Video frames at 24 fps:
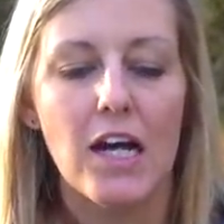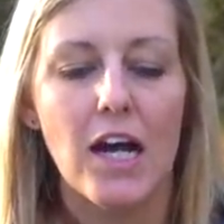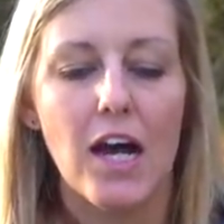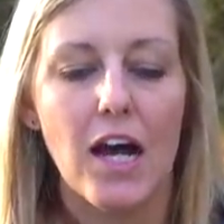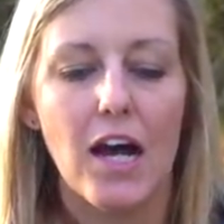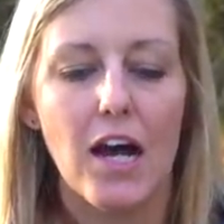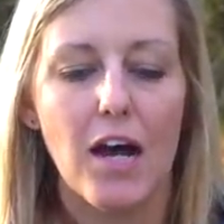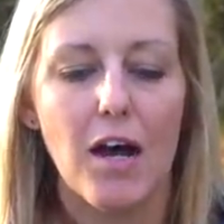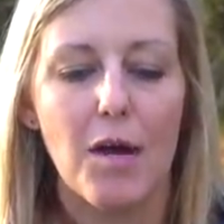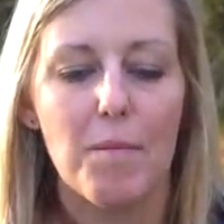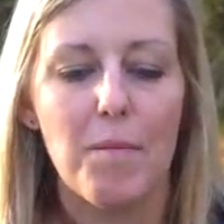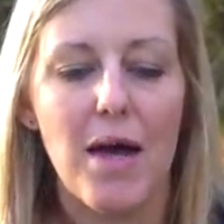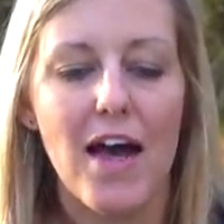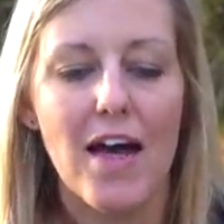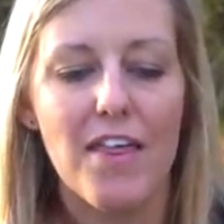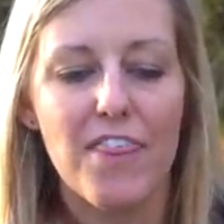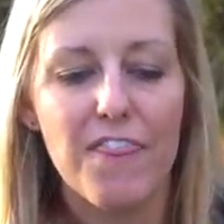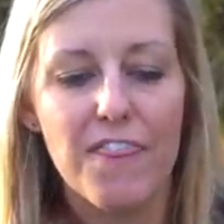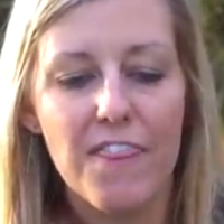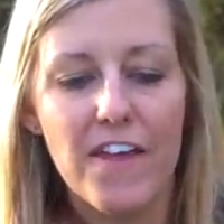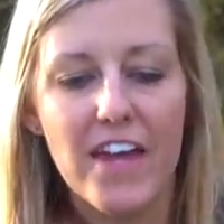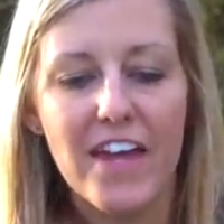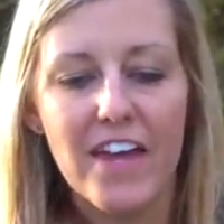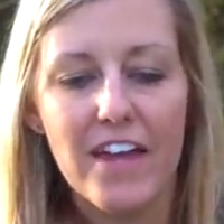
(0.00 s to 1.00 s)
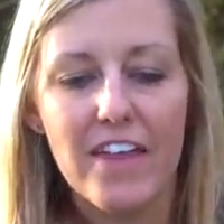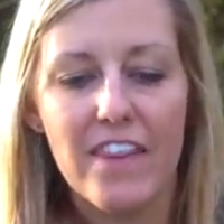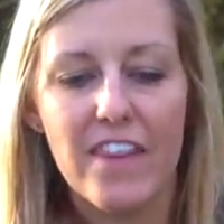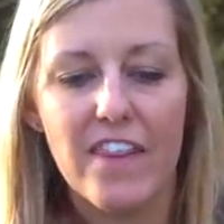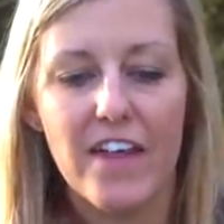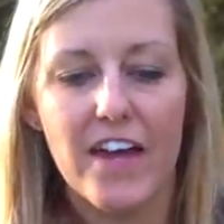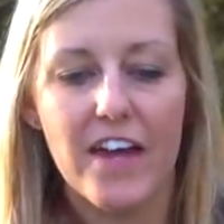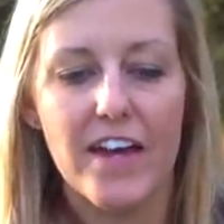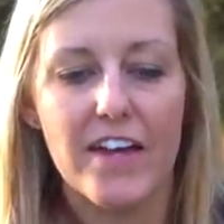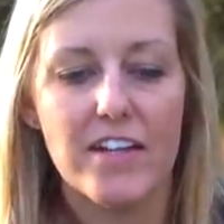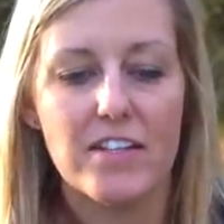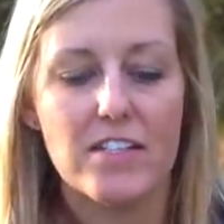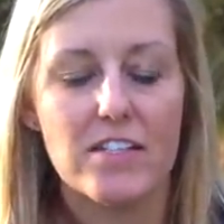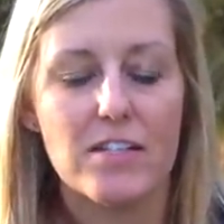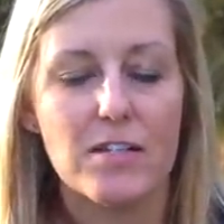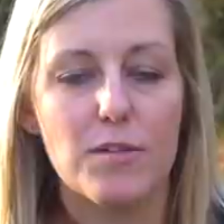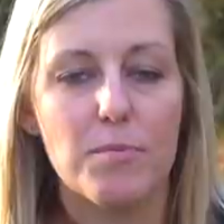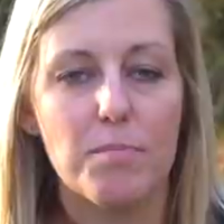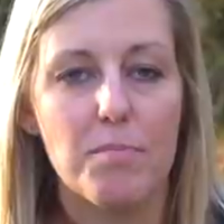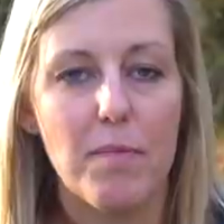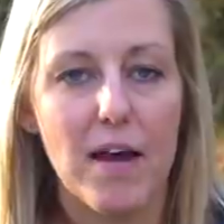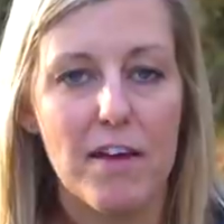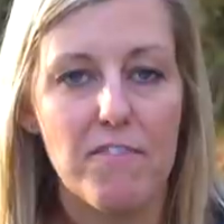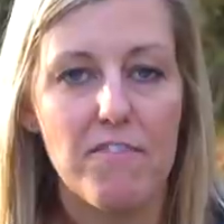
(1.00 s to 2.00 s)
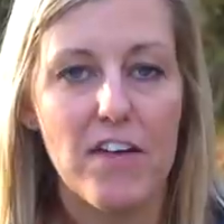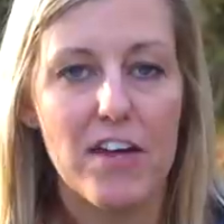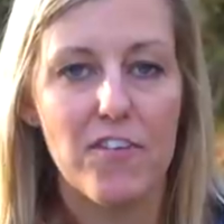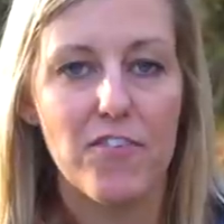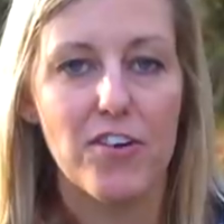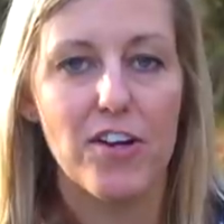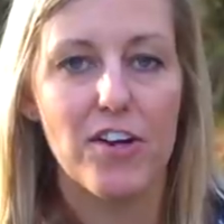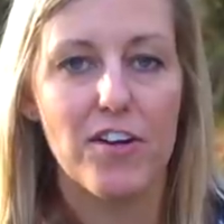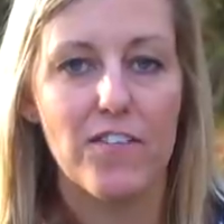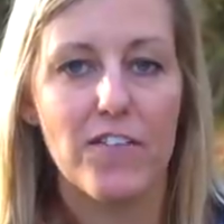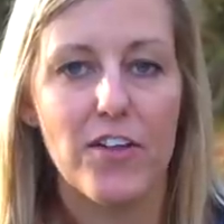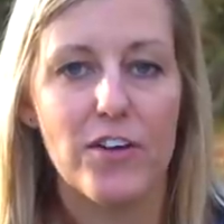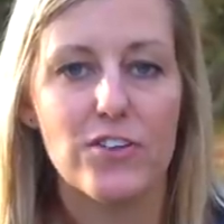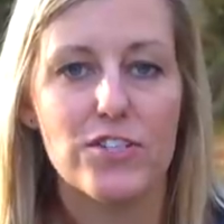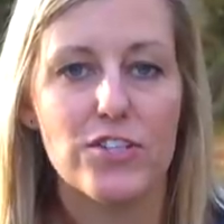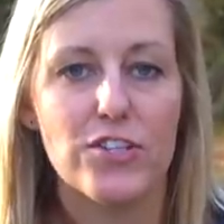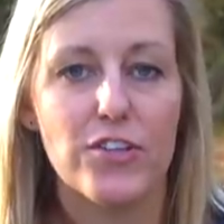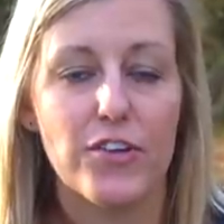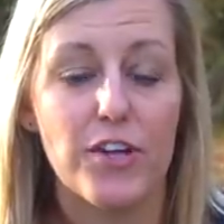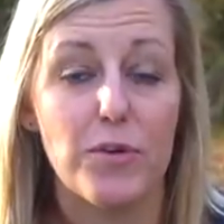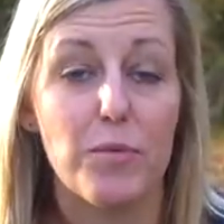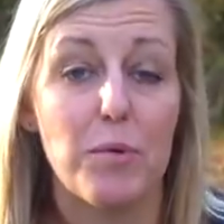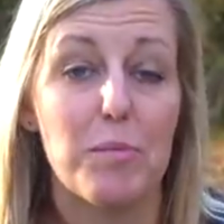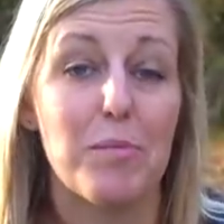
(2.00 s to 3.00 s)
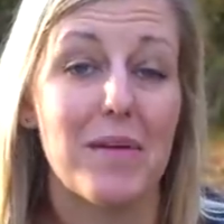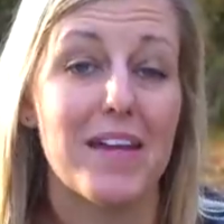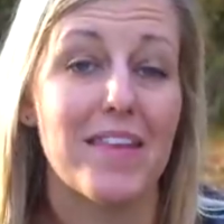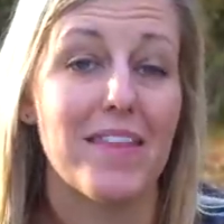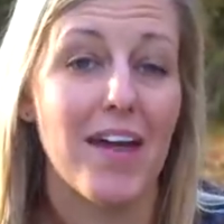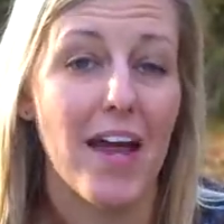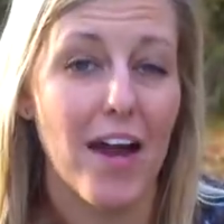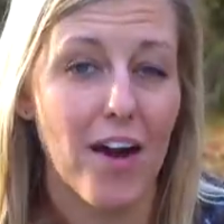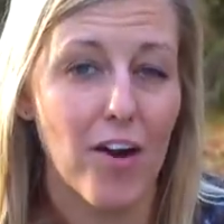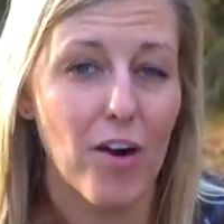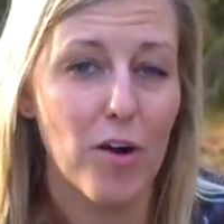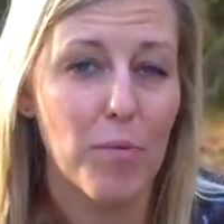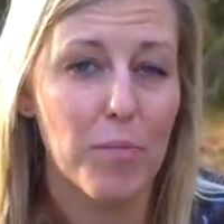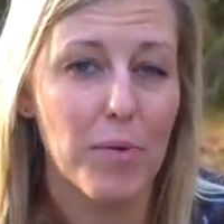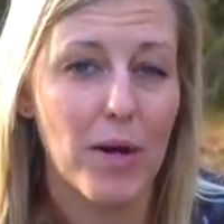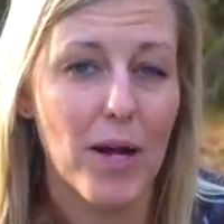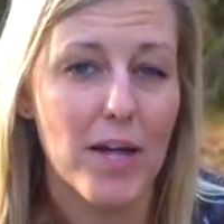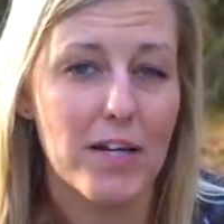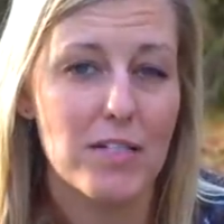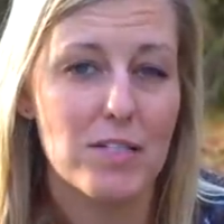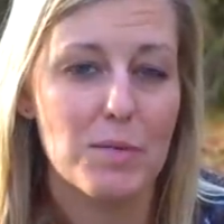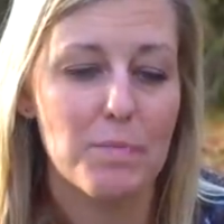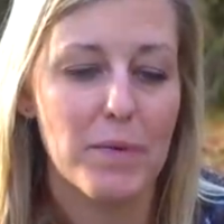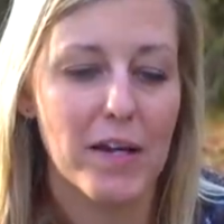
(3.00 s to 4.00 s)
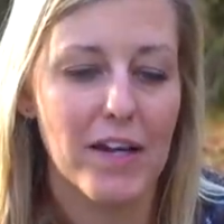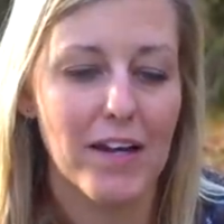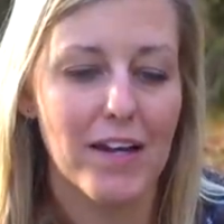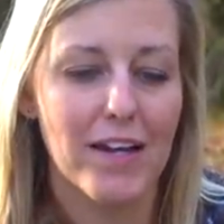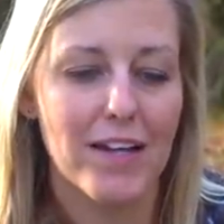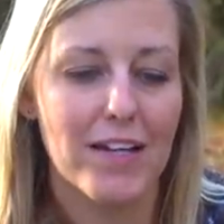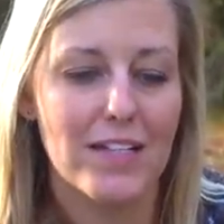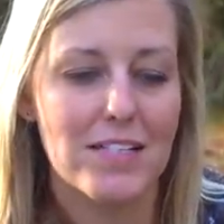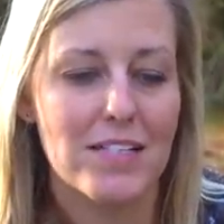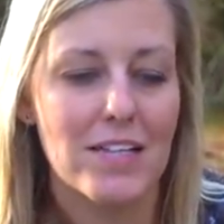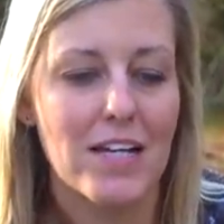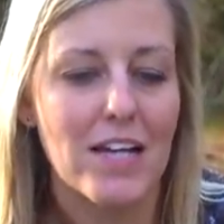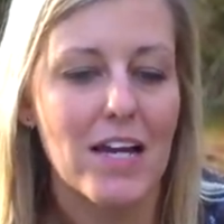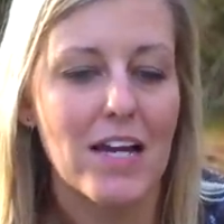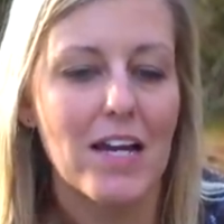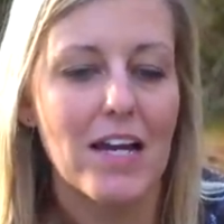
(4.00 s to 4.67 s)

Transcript: um, I think that my favorite of those three would be the AeroPress because